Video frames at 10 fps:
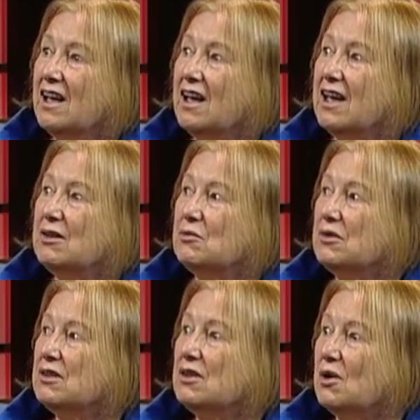I
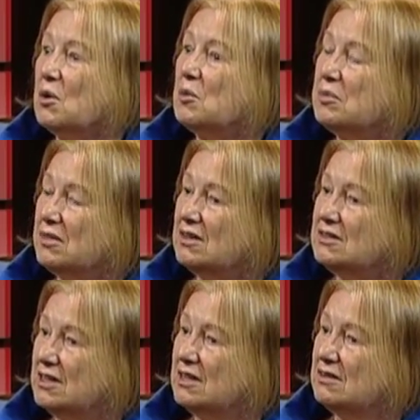really hope they
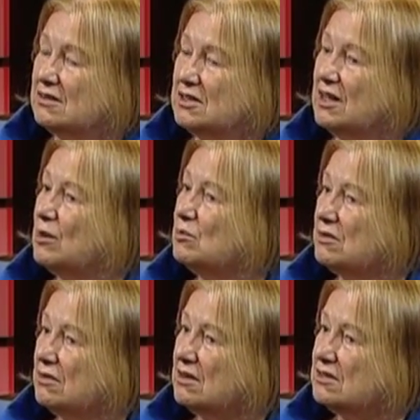take the time
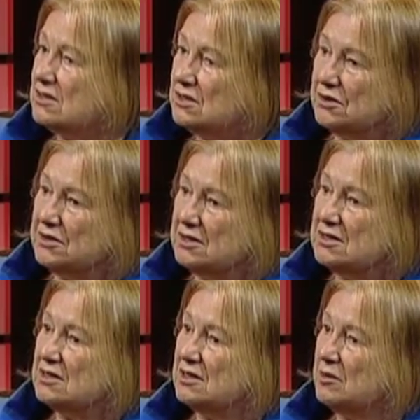to think
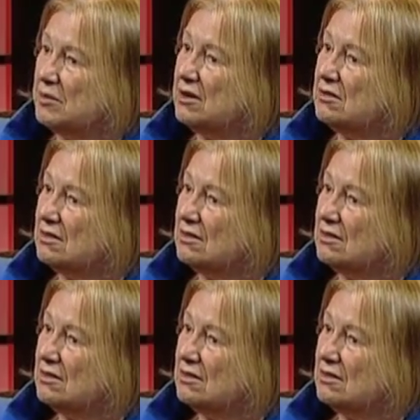seriously about